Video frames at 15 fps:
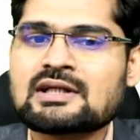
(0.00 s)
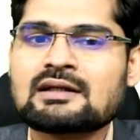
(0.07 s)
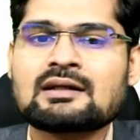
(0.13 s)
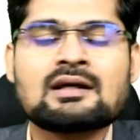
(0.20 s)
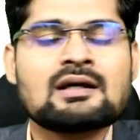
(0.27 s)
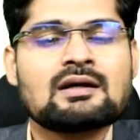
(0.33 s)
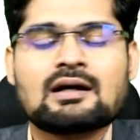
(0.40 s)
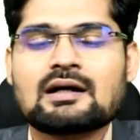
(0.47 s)

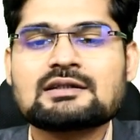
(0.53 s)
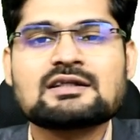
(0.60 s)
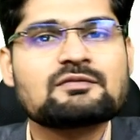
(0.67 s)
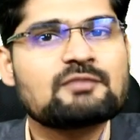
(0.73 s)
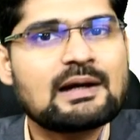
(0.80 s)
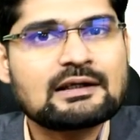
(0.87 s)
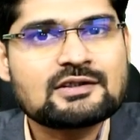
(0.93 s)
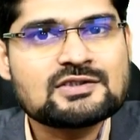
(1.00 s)
and other
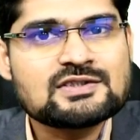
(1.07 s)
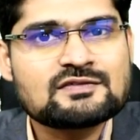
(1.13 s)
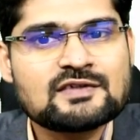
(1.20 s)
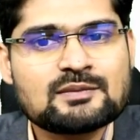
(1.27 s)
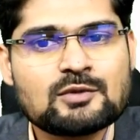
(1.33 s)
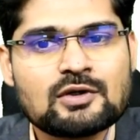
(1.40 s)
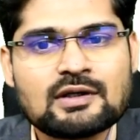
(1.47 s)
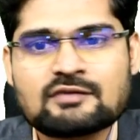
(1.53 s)
factors of
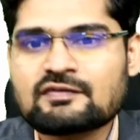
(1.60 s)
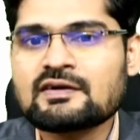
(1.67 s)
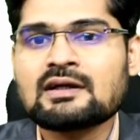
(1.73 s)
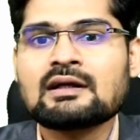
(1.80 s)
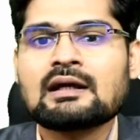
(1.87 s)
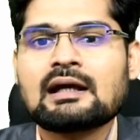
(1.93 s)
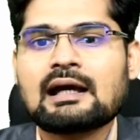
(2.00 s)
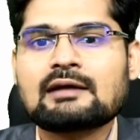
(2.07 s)
demography,